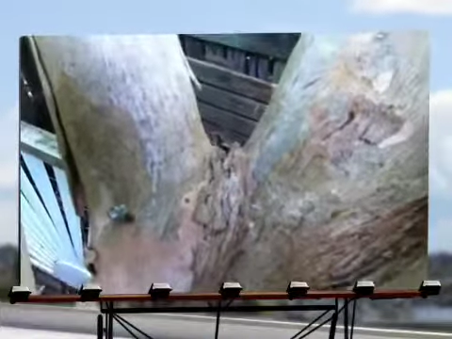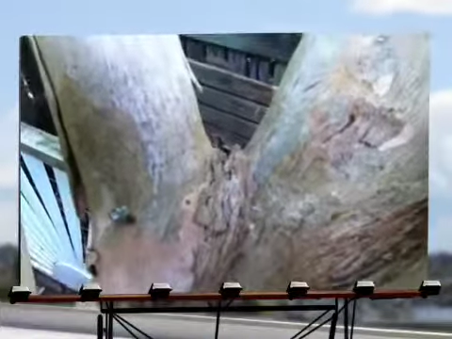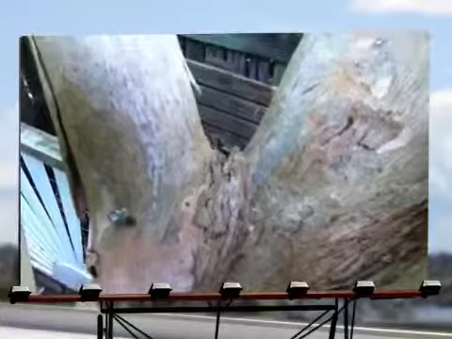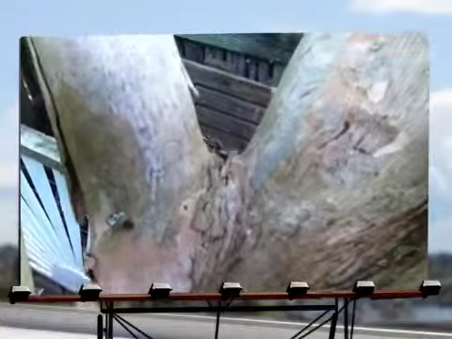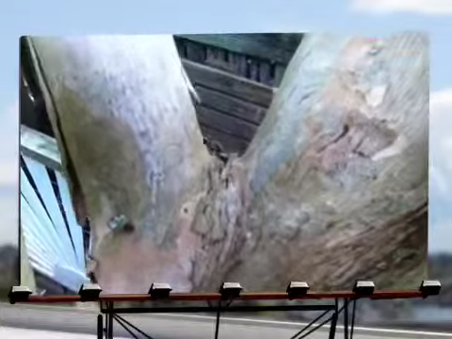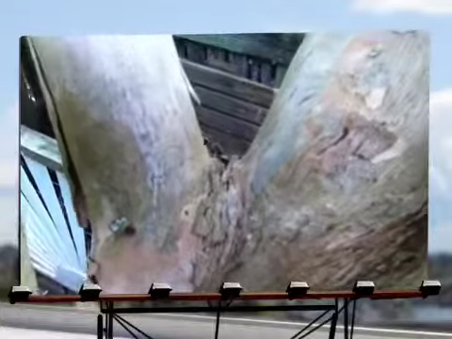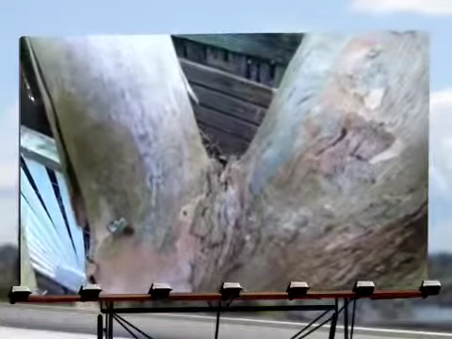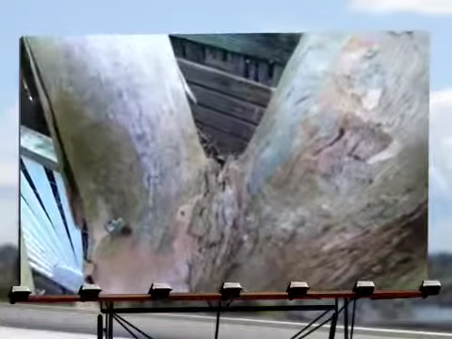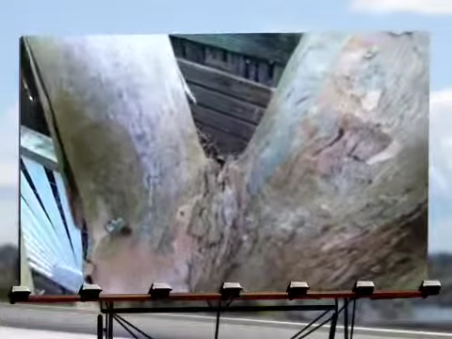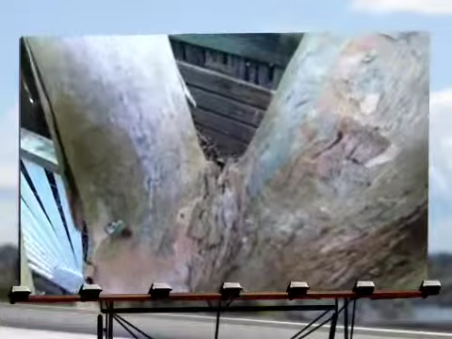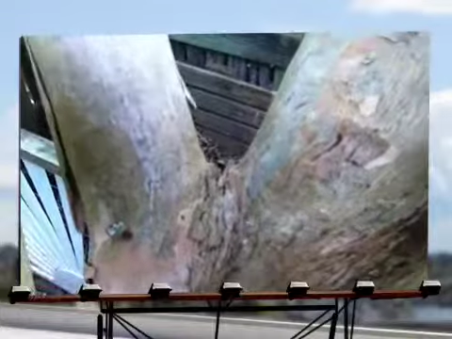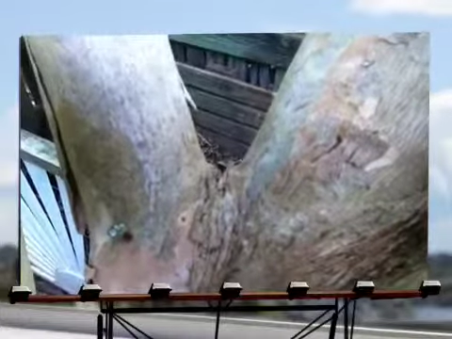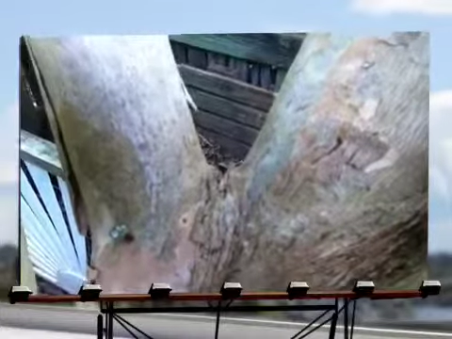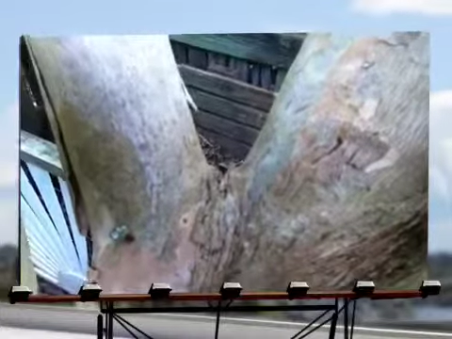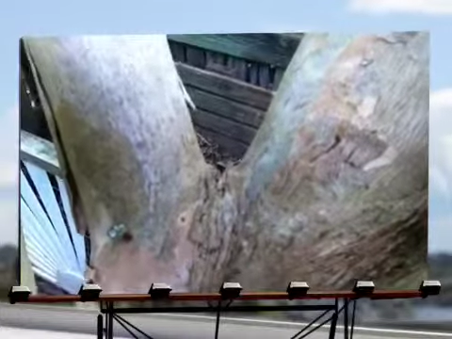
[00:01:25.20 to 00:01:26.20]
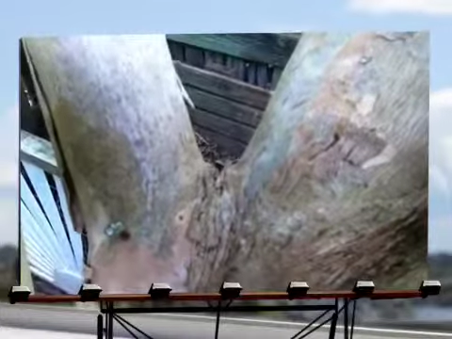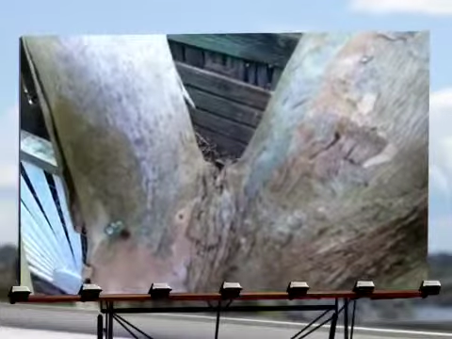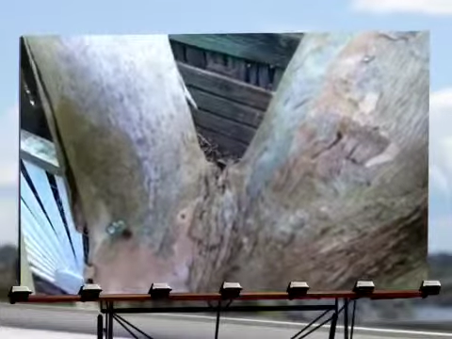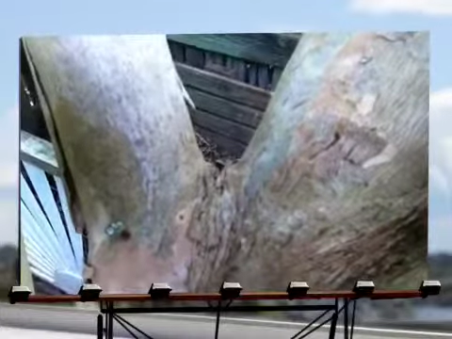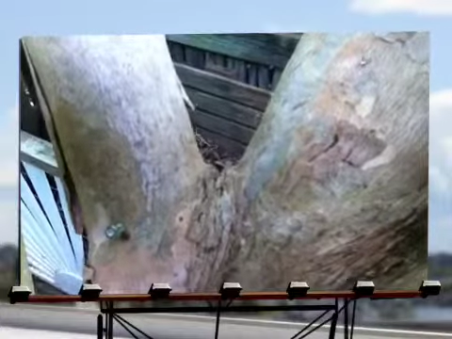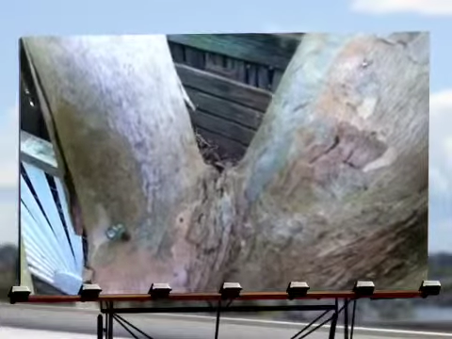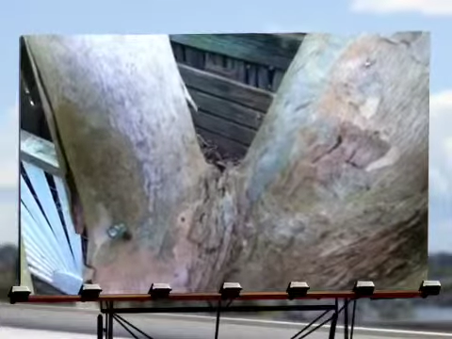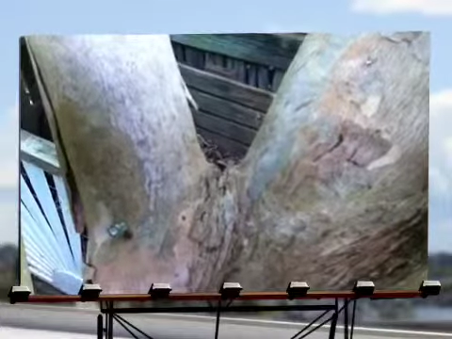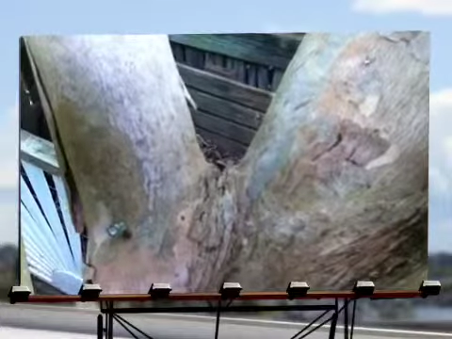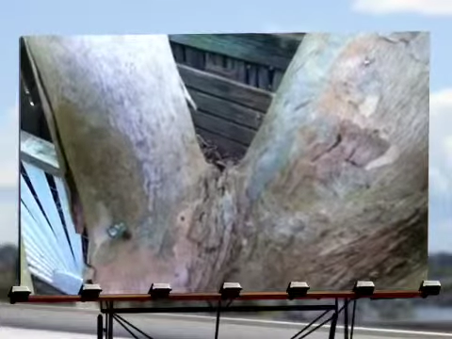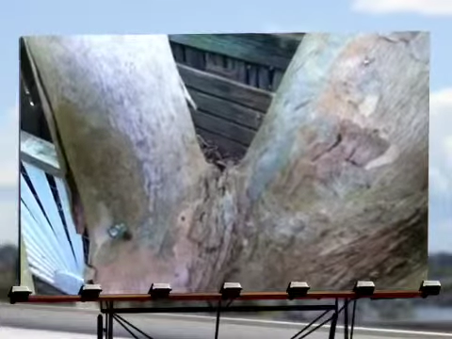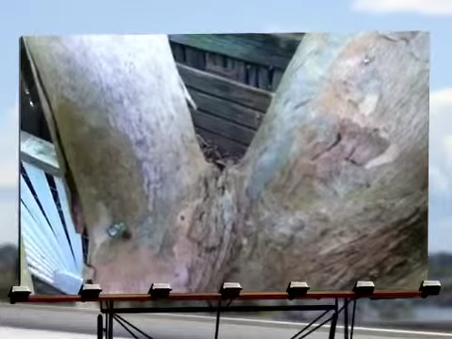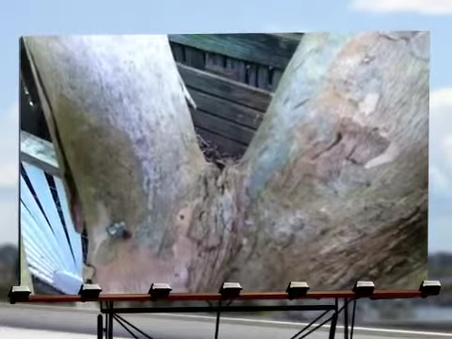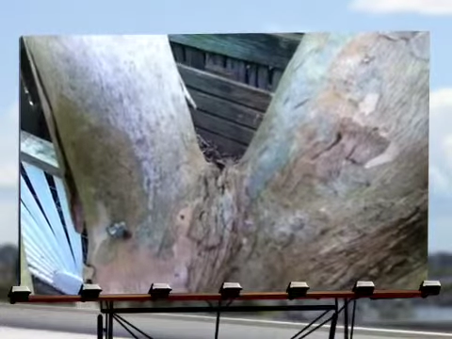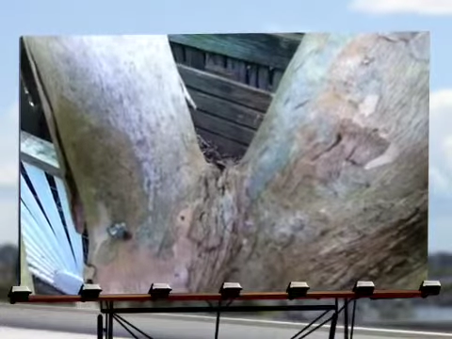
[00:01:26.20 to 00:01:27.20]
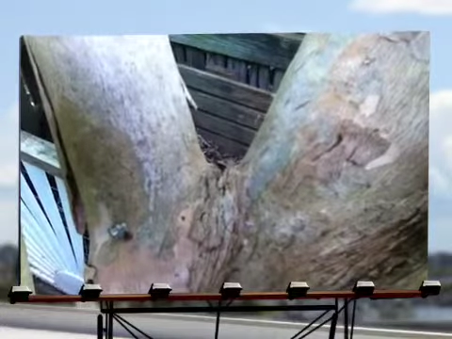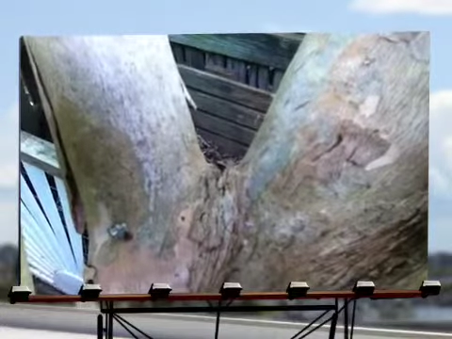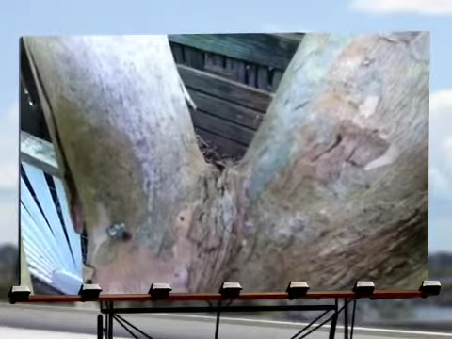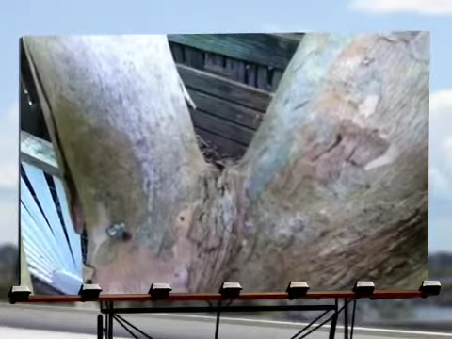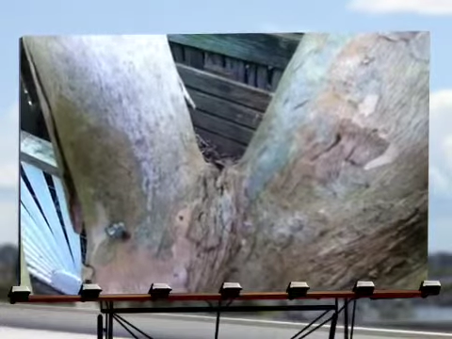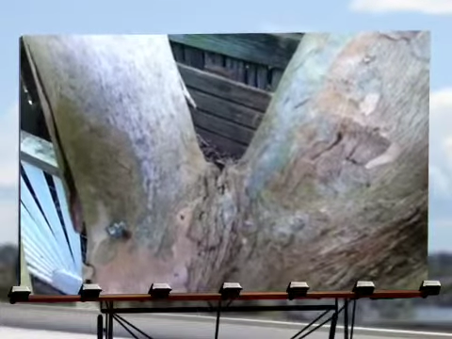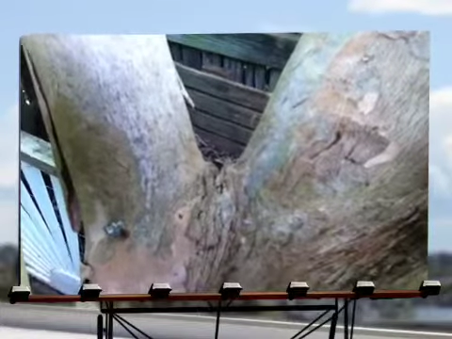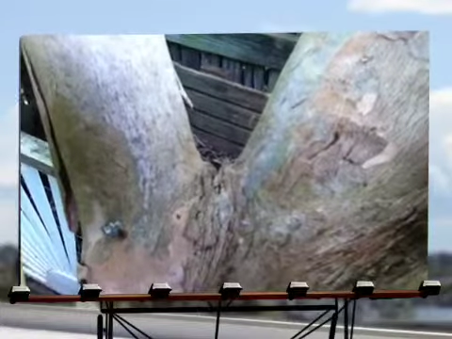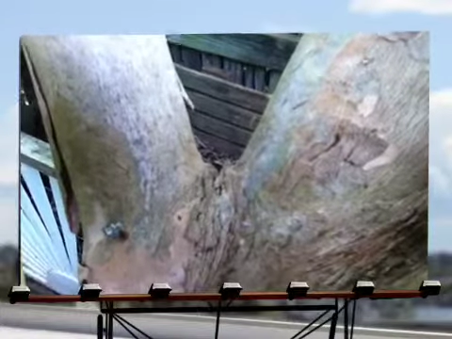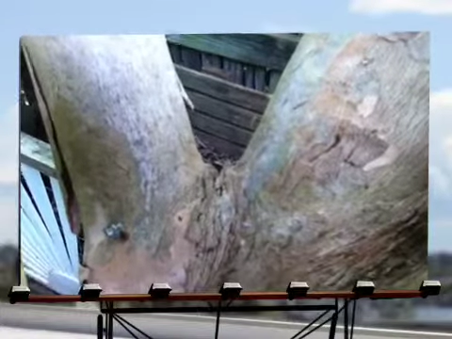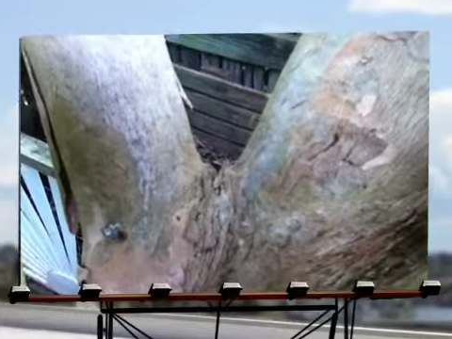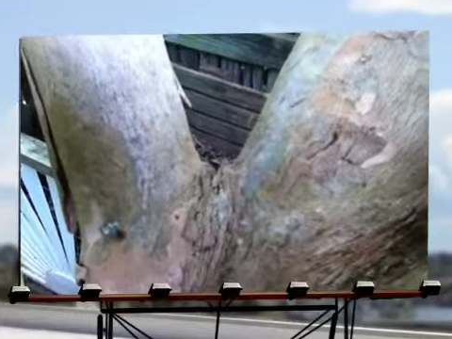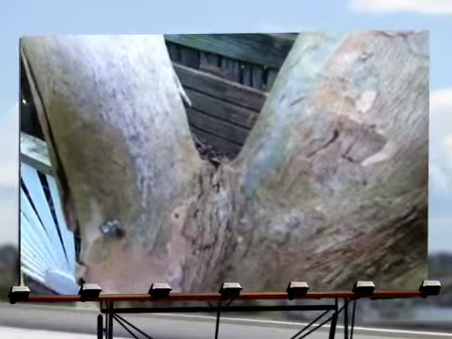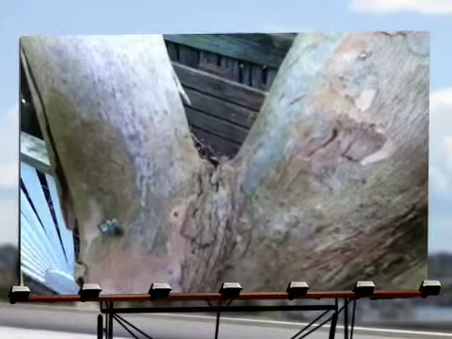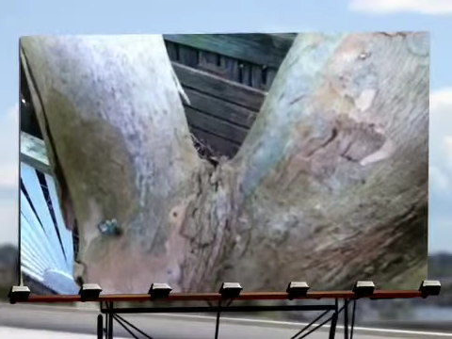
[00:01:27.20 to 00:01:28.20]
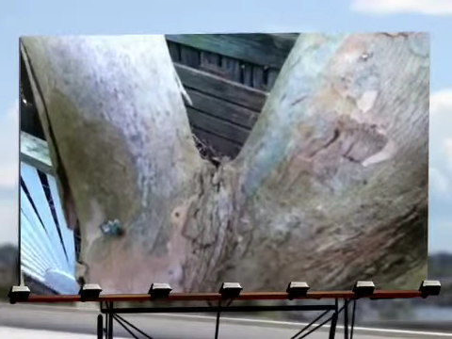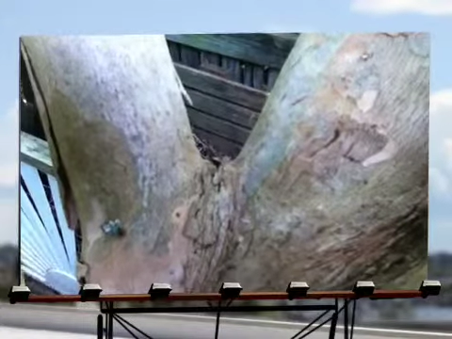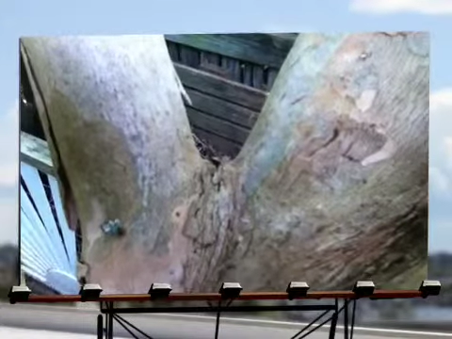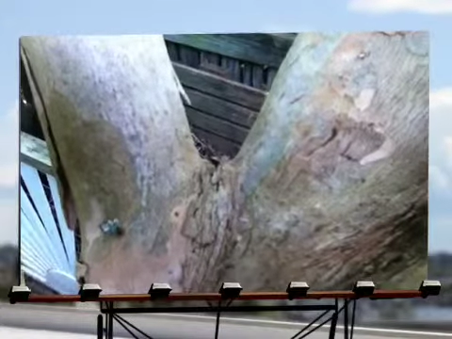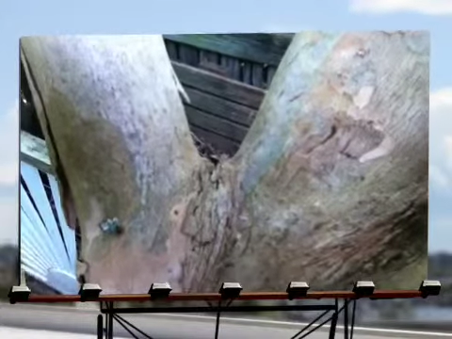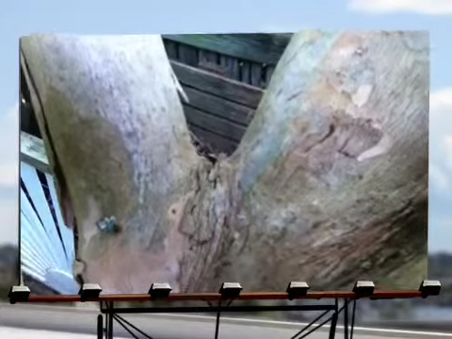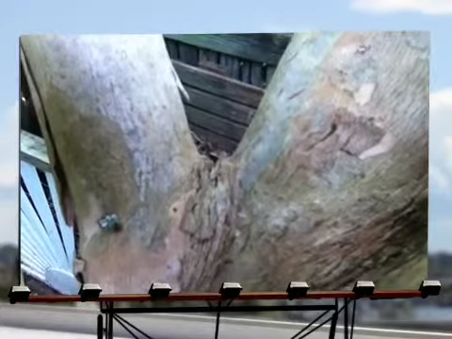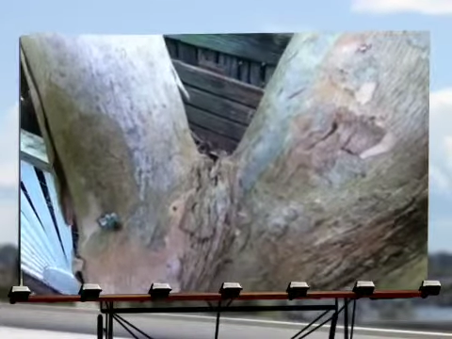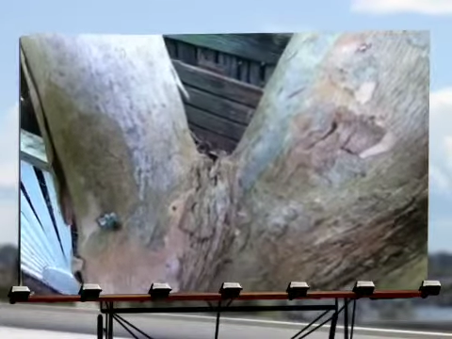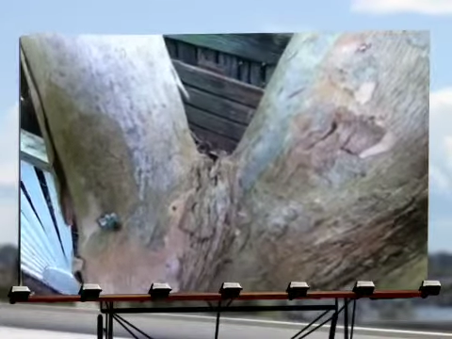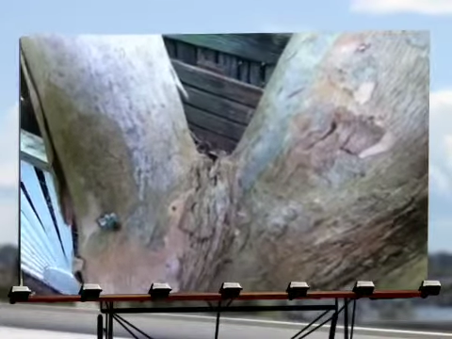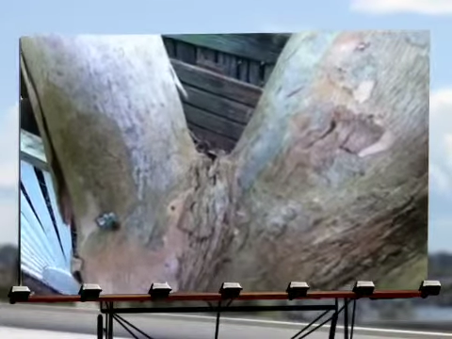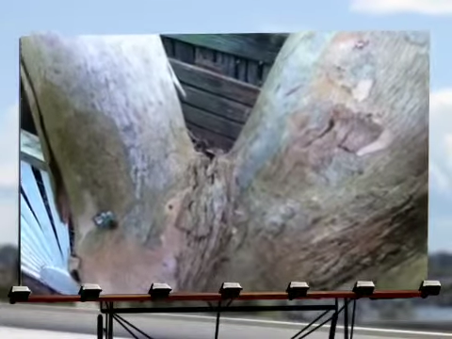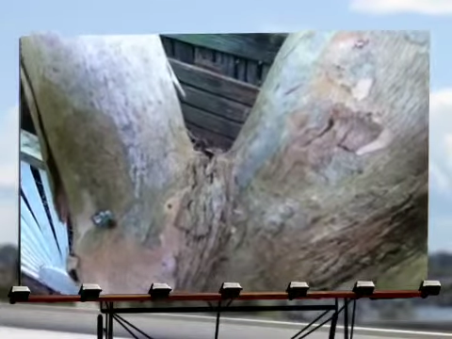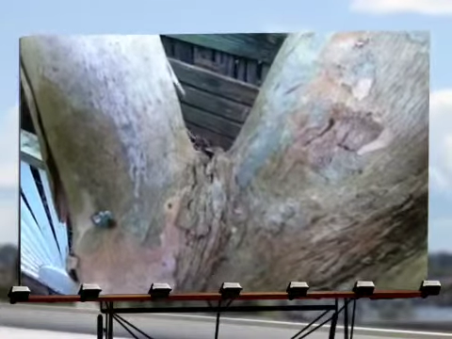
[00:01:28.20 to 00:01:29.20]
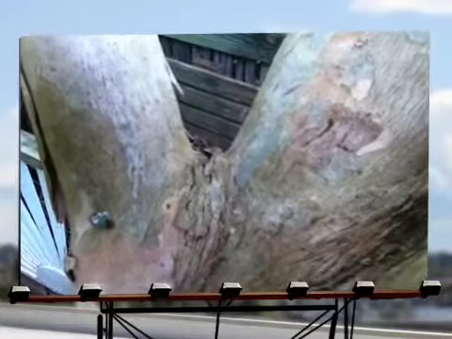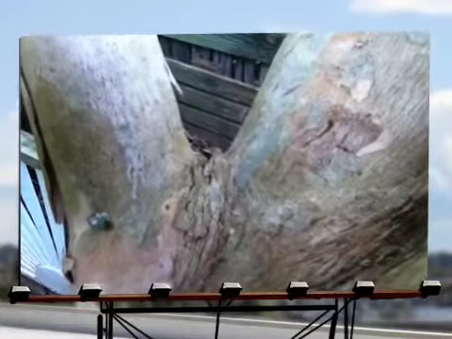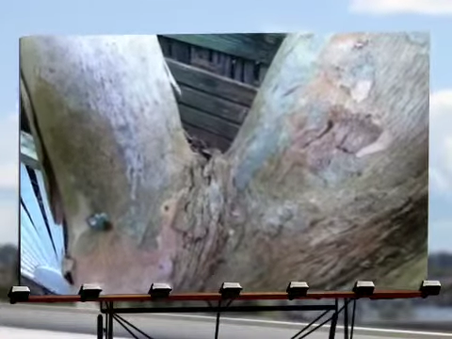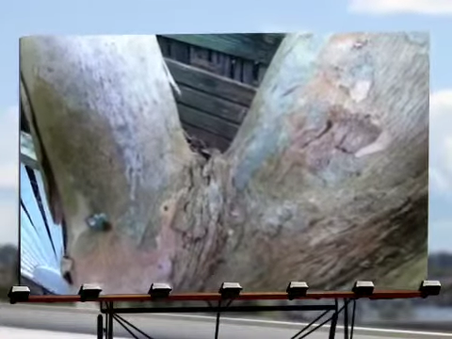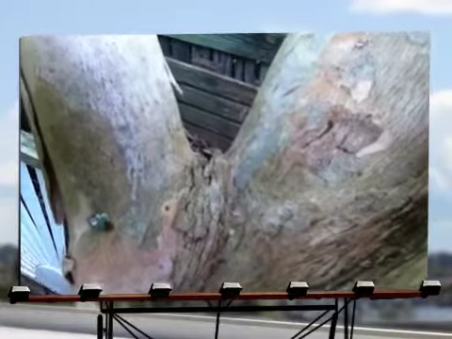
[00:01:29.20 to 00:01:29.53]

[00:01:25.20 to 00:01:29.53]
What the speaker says: Nobody's mouth can be seen.